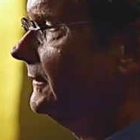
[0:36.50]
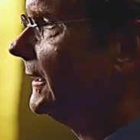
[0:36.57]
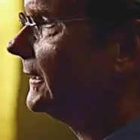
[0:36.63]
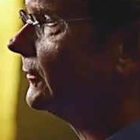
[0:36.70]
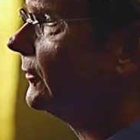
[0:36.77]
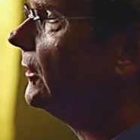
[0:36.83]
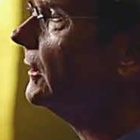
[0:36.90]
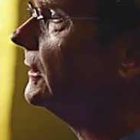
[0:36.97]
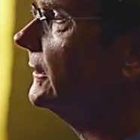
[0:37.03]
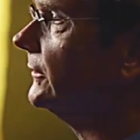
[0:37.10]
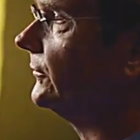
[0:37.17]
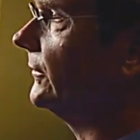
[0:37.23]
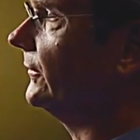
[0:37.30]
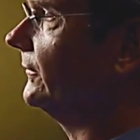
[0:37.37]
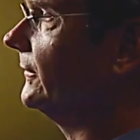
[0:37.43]
He's not at all
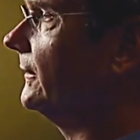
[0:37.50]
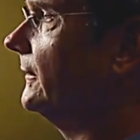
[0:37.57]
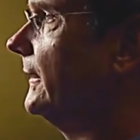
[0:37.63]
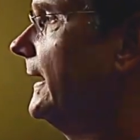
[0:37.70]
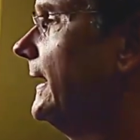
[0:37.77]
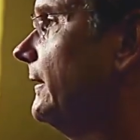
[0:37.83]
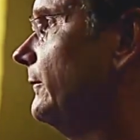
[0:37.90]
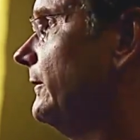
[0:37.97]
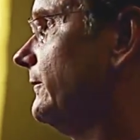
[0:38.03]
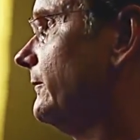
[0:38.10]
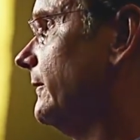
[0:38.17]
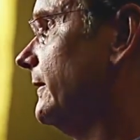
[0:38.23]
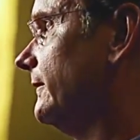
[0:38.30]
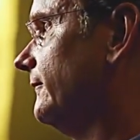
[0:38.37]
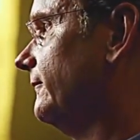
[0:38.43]
interested in how he's
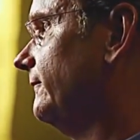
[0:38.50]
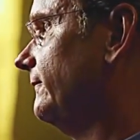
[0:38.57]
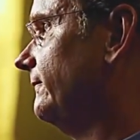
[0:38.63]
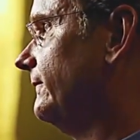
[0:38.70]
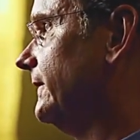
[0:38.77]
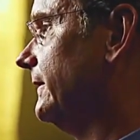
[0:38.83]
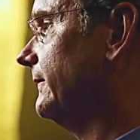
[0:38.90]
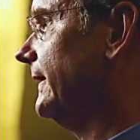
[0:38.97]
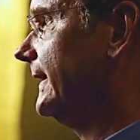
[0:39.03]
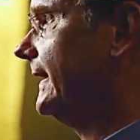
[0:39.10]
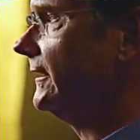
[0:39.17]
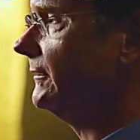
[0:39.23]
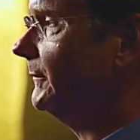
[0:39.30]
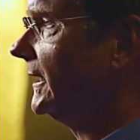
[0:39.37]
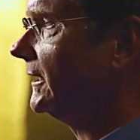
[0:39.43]
going to figure
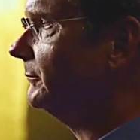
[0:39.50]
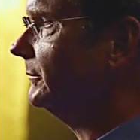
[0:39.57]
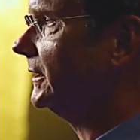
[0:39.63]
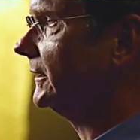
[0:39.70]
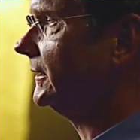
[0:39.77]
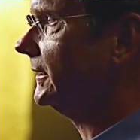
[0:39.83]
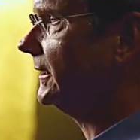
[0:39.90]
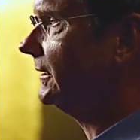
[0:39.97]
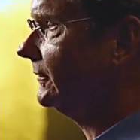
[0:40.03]
out how to make a billion